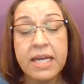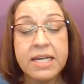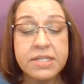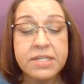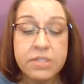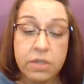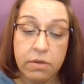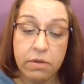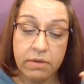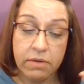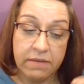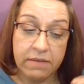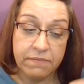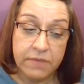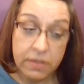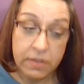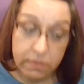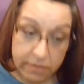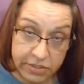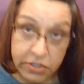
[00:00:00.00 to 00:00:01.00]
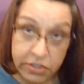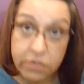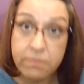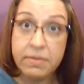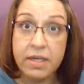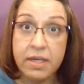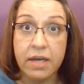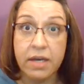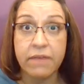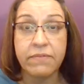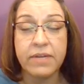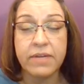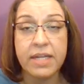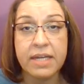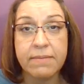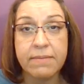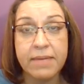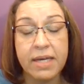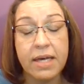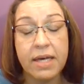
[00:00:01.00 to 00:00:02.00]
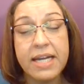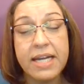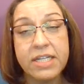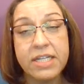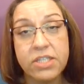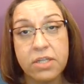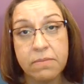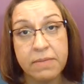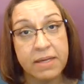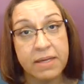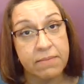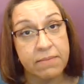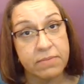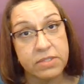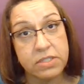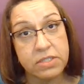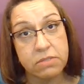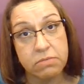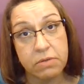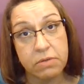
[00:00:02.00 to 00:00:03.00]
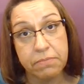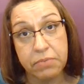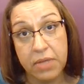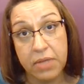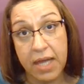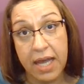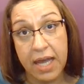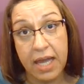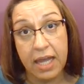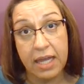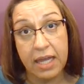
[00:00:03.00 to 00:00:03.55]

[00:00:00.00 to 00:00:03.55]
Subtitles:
So if you shoot me off an email, I should be able to reply